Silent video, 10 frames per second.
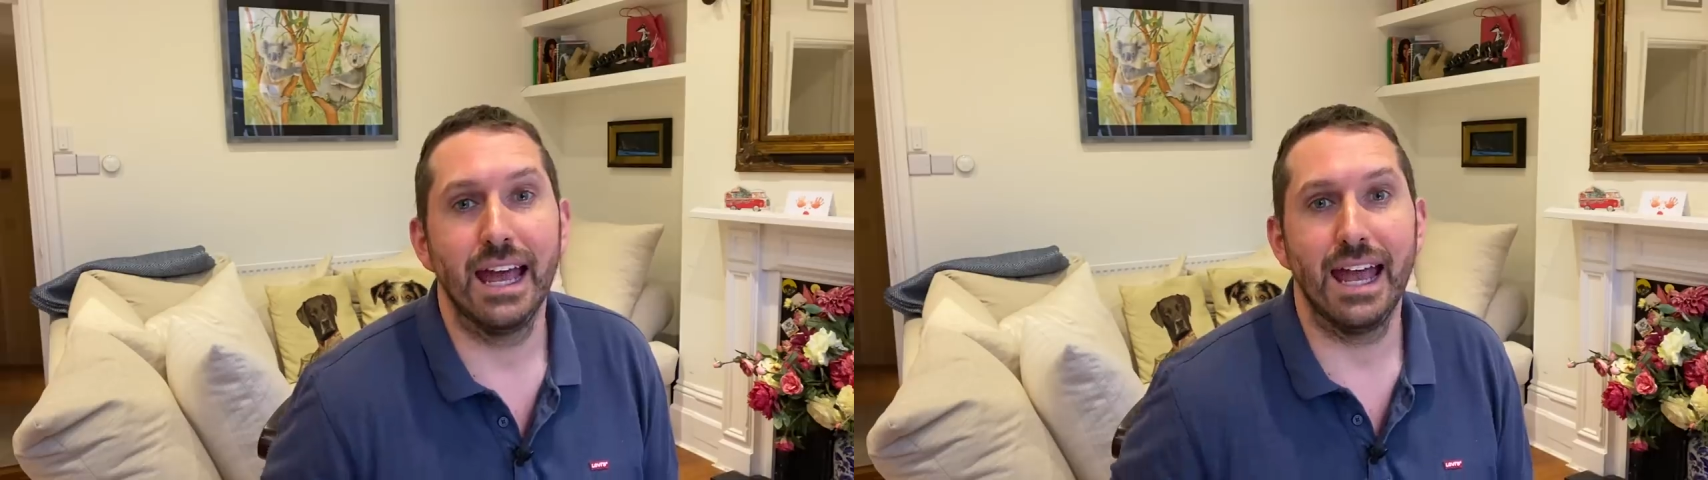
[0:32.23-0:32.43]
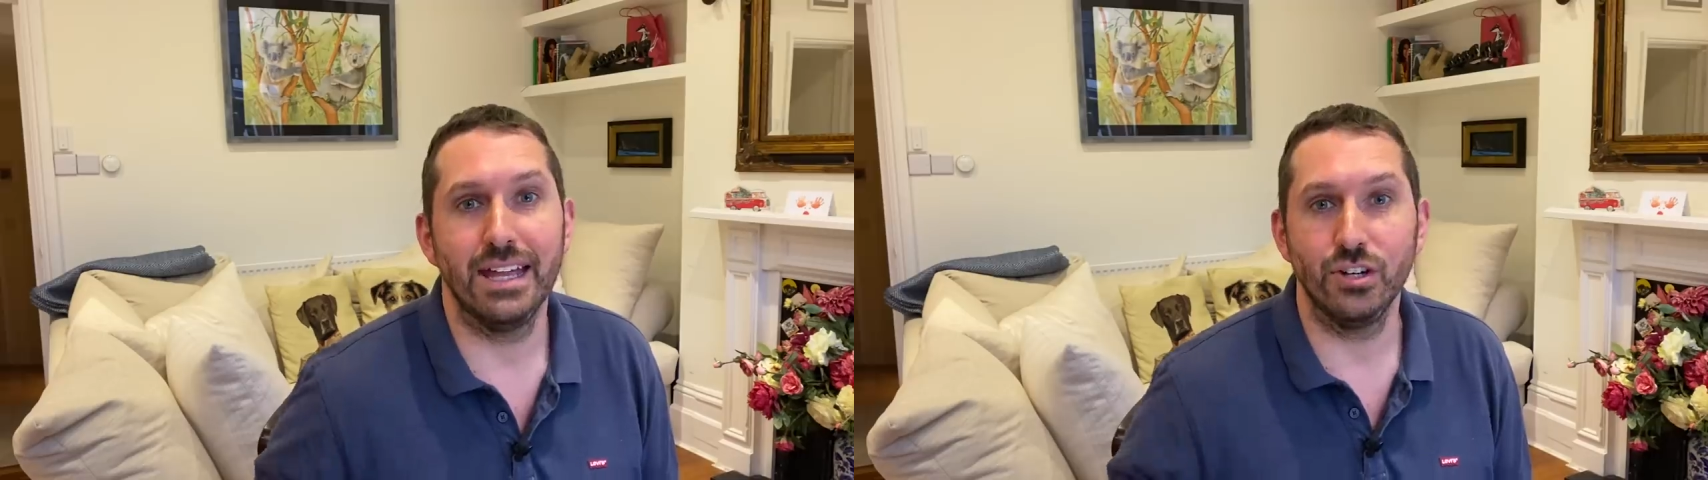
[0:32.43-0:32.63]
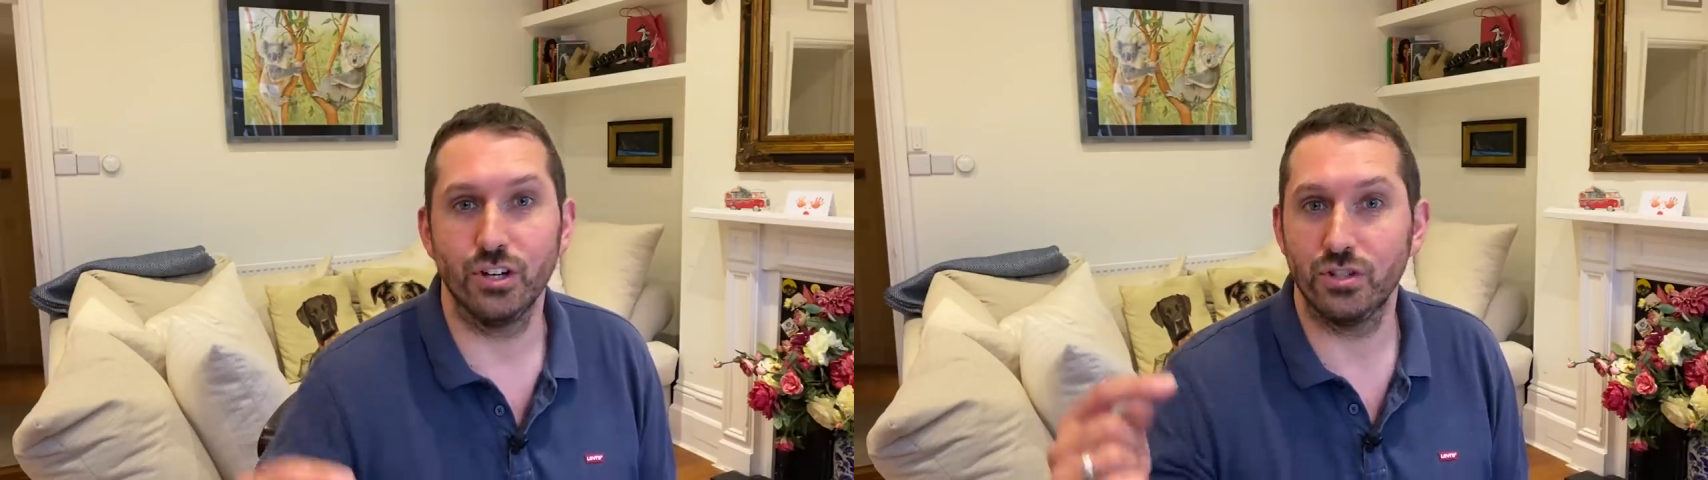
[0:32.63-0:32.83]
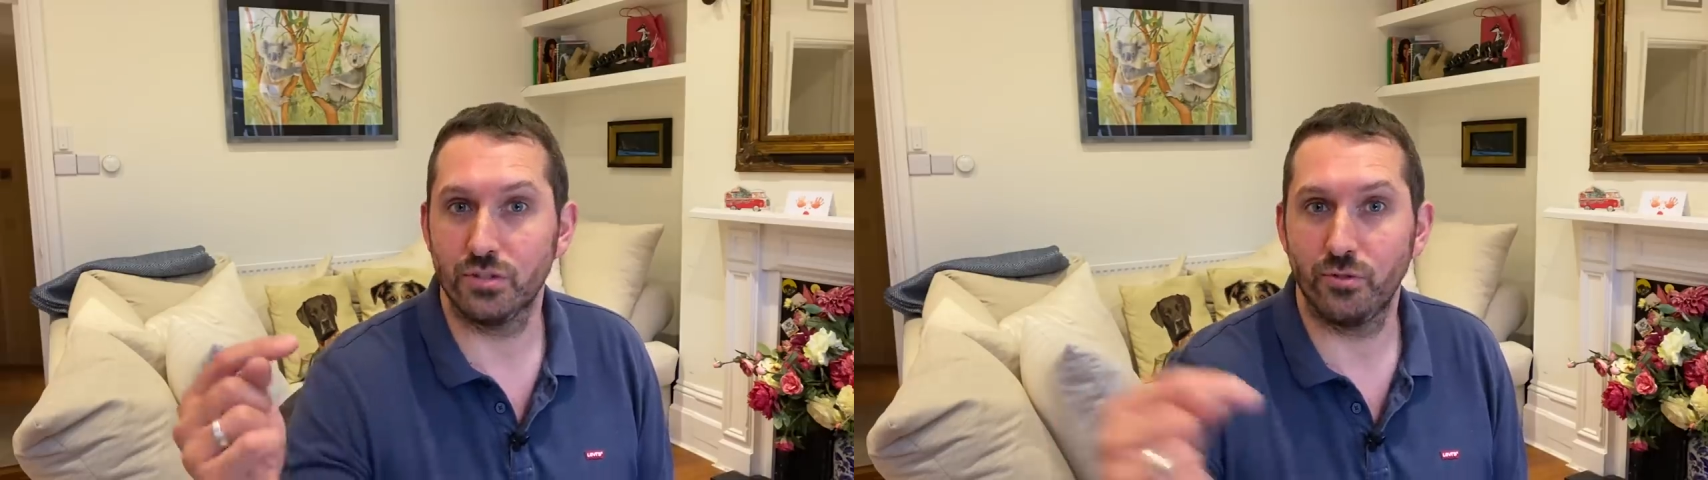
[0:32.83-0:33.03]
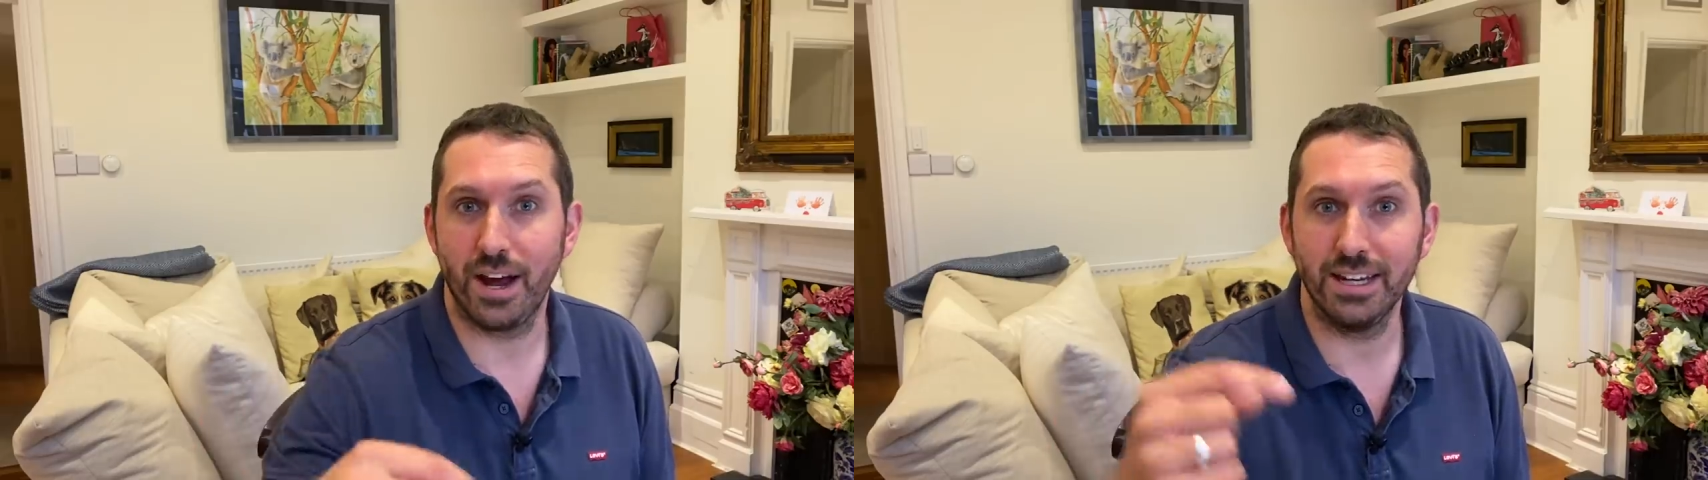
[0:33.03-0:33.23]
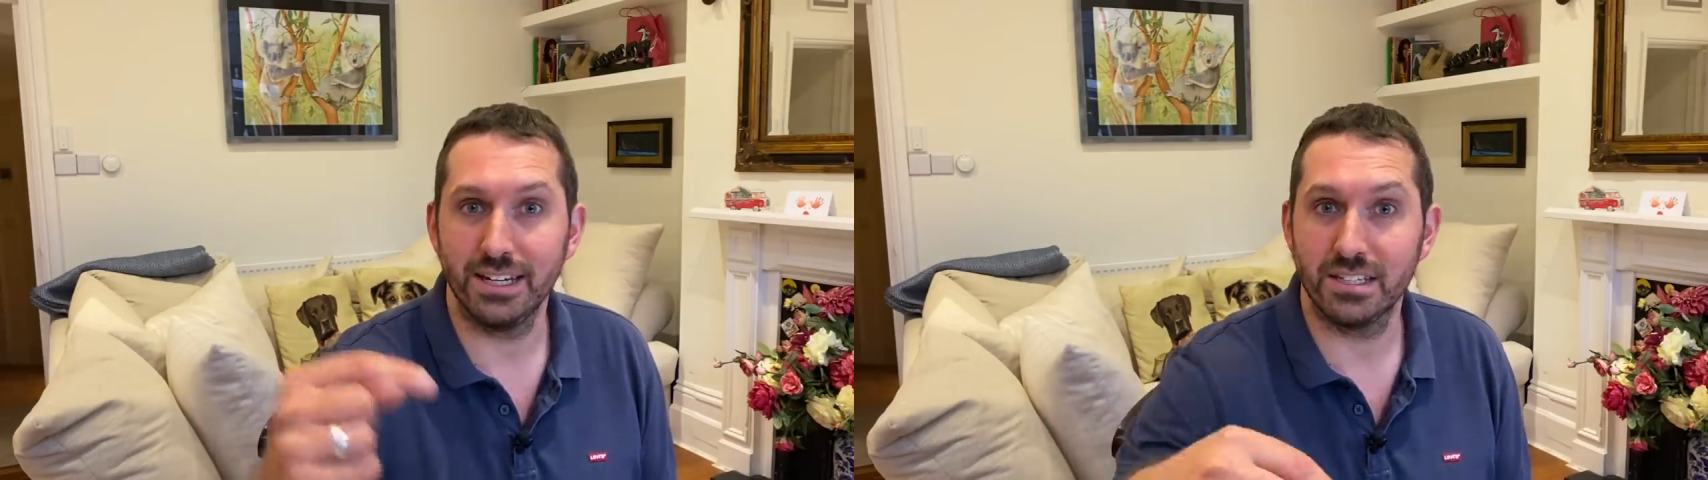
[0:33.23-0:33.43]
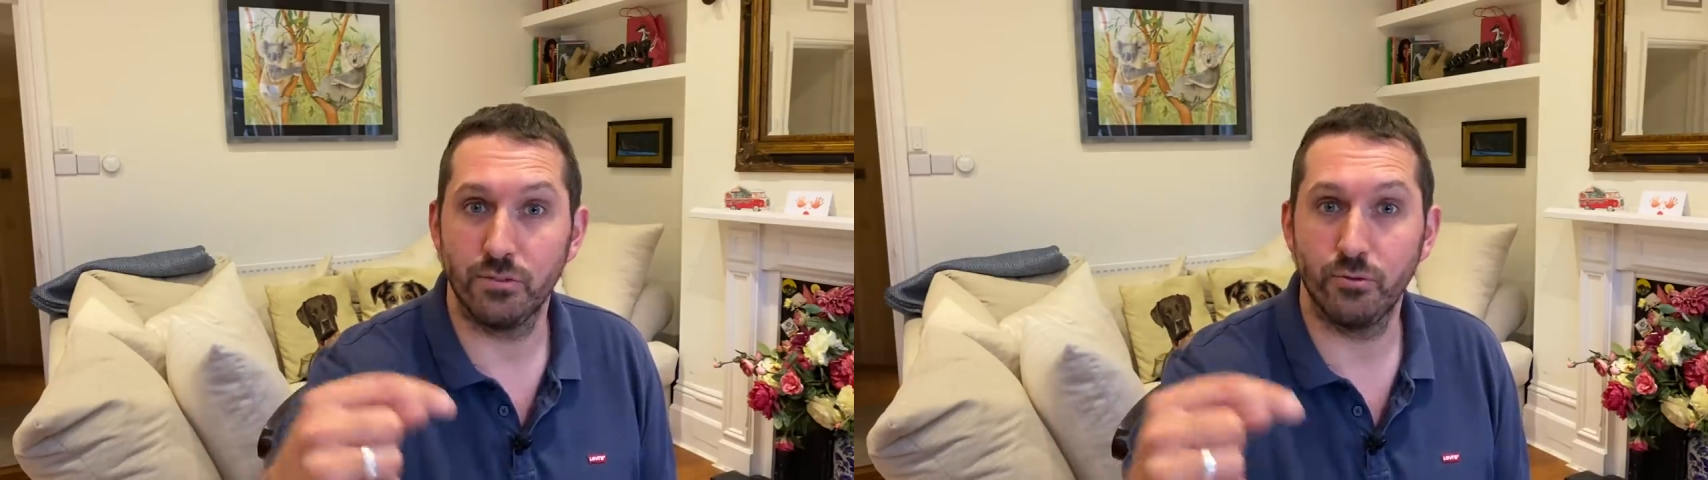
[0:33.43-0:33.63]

And you can just find it. It's the